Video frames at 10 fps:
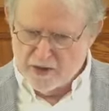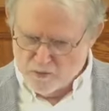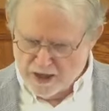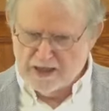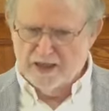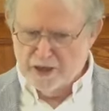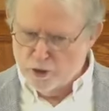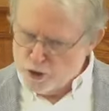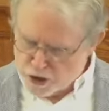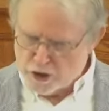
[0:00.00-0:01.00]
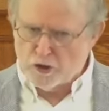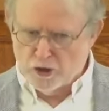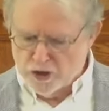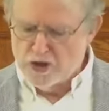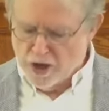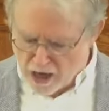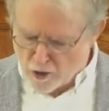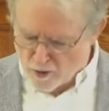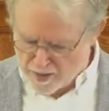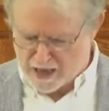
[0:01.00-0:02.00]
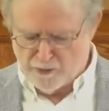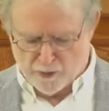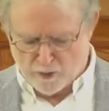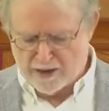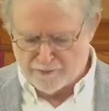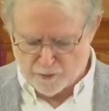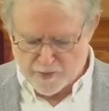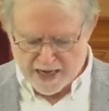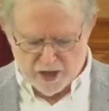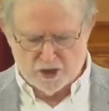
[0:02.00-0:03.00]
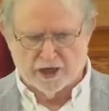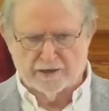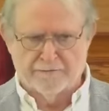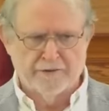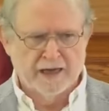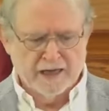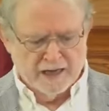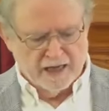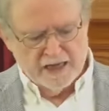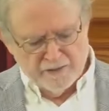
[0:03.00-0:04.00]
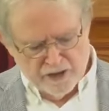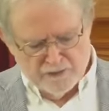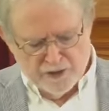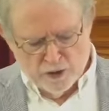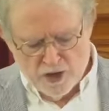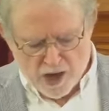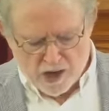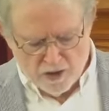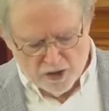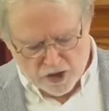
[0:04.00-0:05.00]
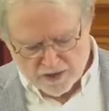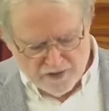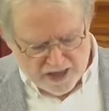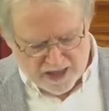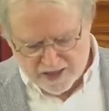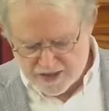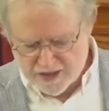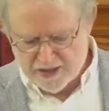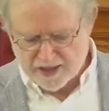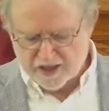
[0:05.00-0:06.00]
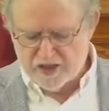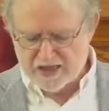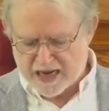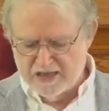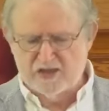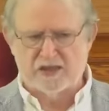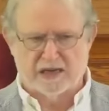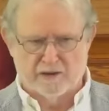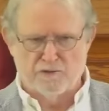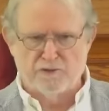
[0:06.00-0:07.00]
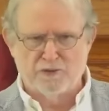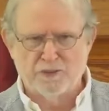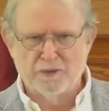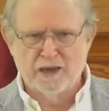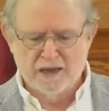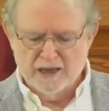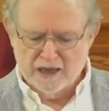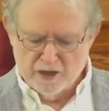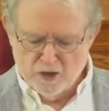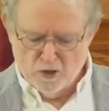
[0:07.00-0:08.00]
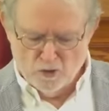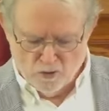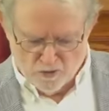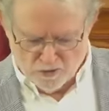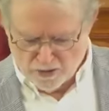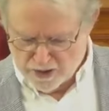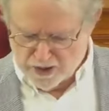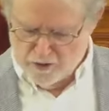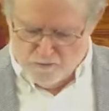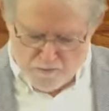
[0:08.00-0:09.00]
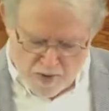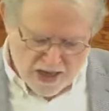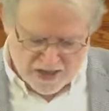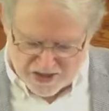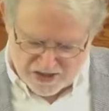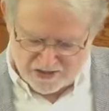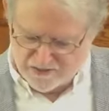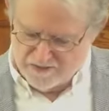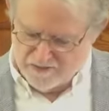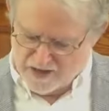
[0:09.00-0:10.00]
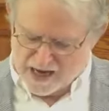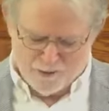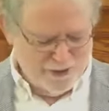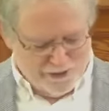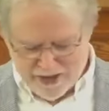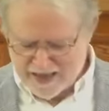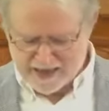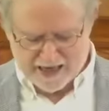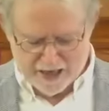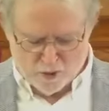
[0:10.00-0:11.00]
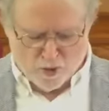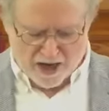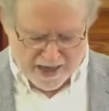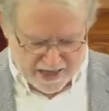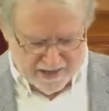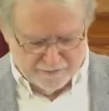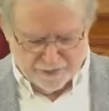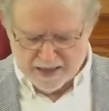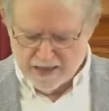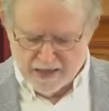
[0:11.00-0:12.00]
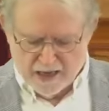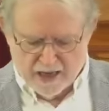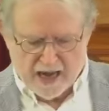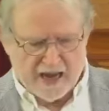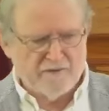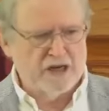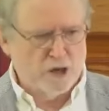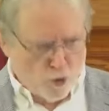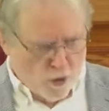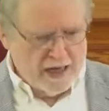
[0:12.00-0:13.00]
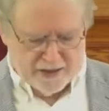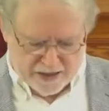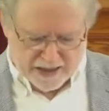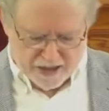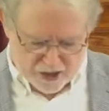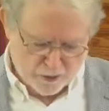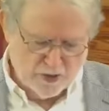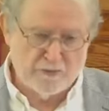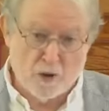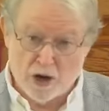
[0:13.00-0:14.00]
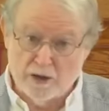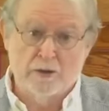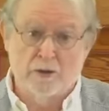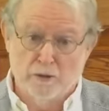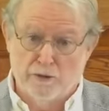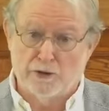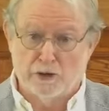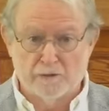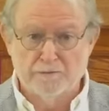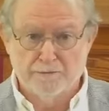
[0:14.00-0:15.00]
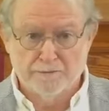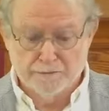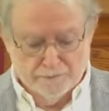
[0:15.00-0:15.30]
then really you should know about the Reformation. And even if your knowledge of it isn't extensive, you must, I would think anyway, have an acquaintance with Martin Luther,